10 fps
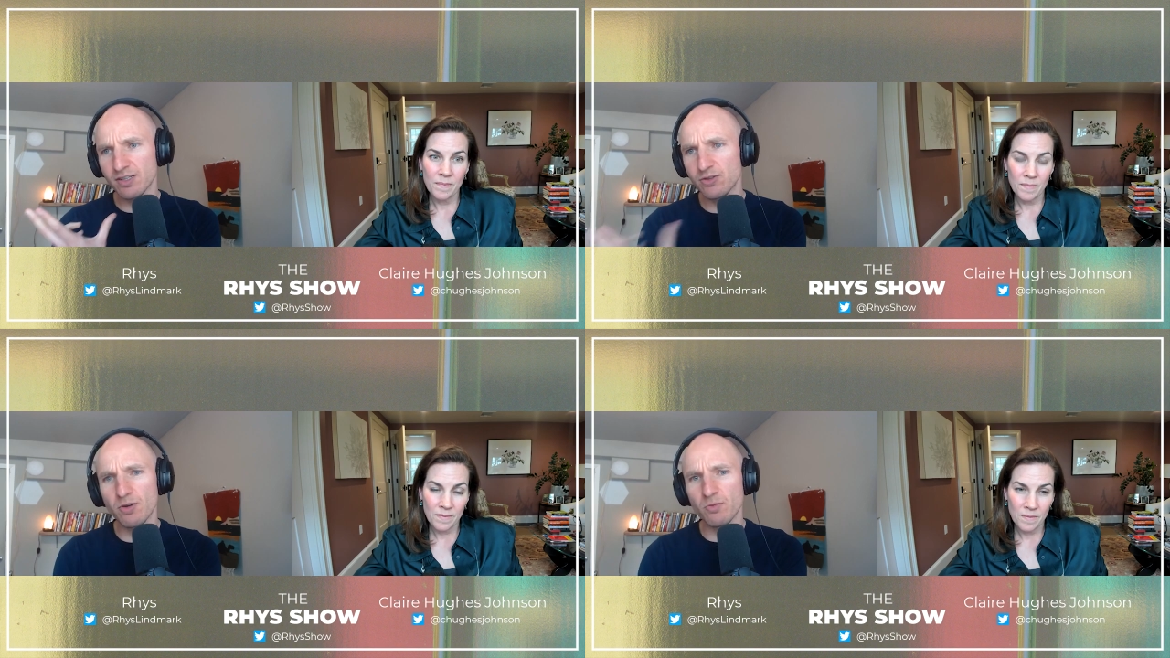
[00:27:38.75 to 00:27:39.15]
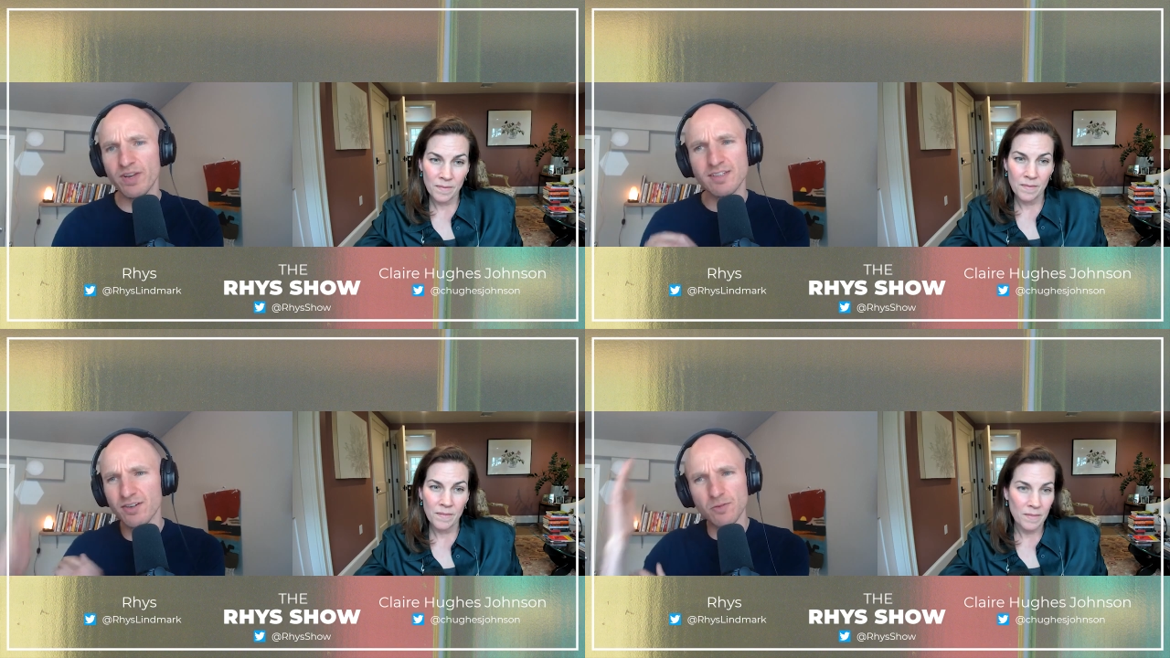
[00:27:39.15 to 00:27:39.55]
Speaker 1: You don't
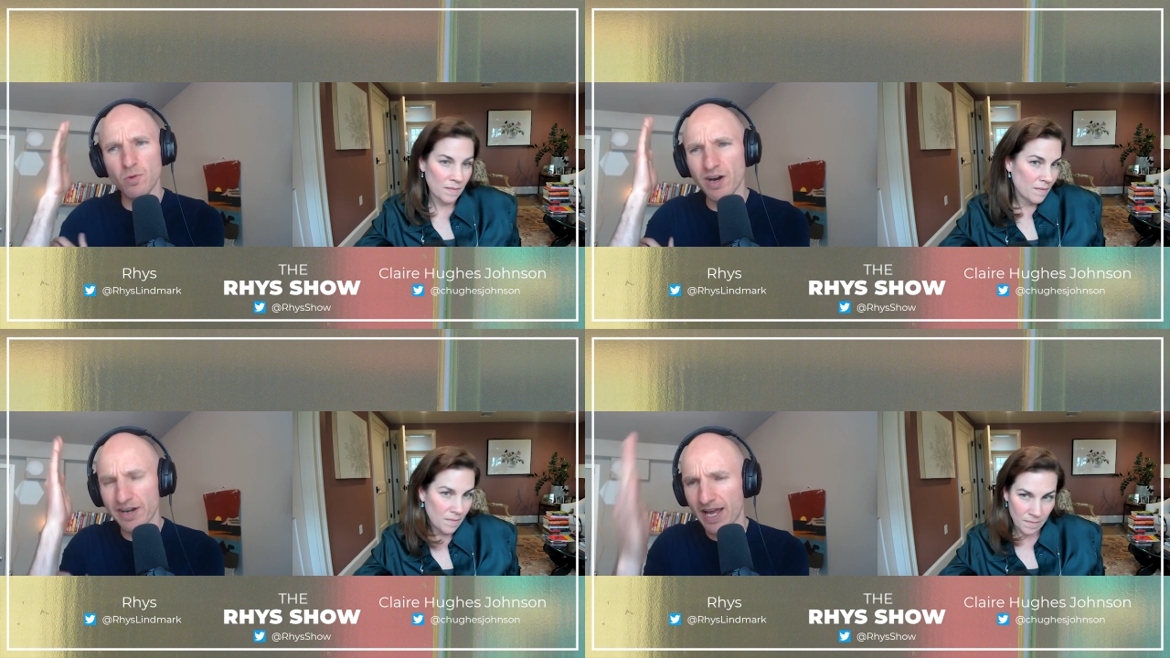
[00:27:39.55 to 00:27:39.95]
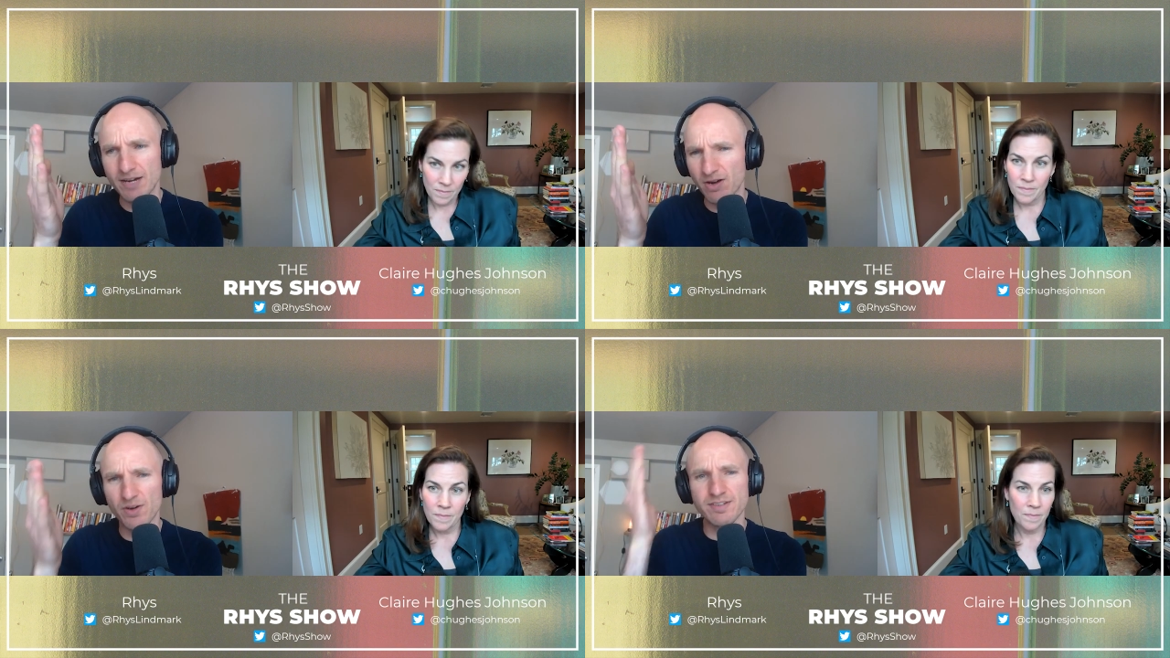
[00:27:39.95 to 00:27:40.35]
necessarily want to
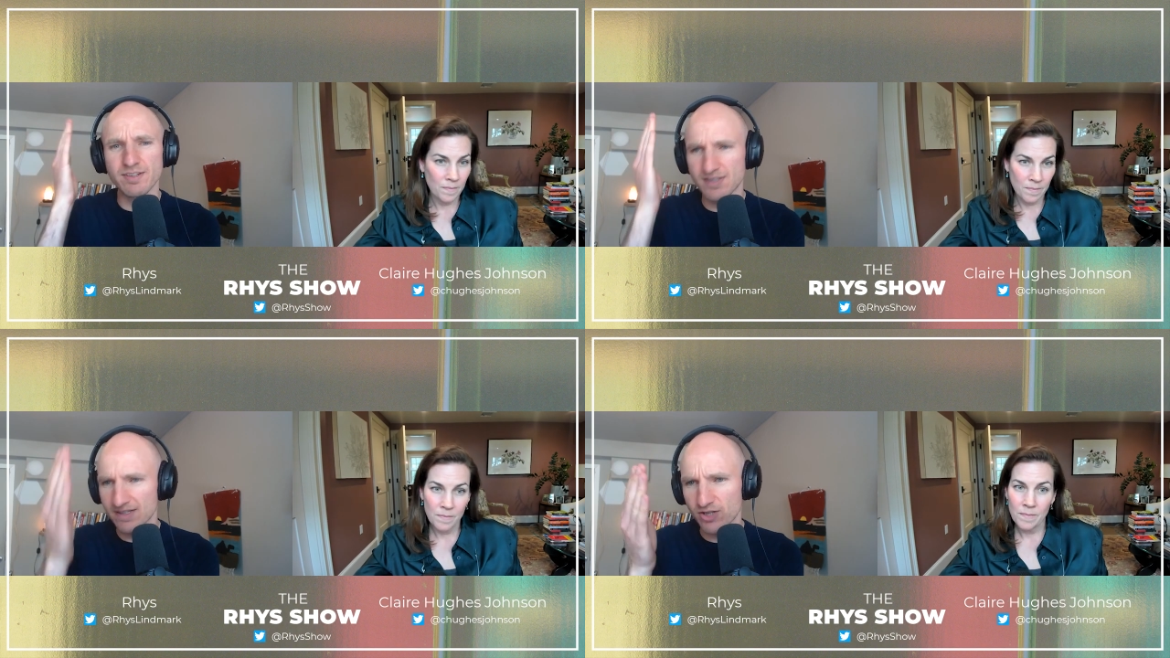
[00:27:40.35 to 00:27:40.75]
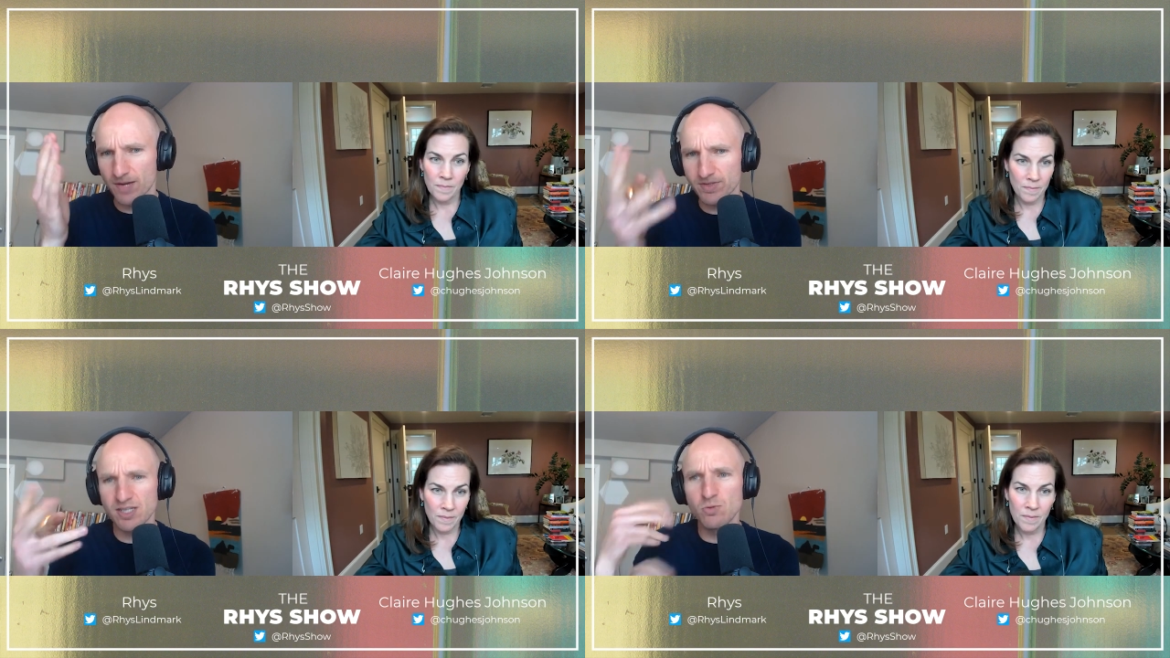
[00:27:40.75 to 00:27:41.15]
have always a Steve Jobs thing.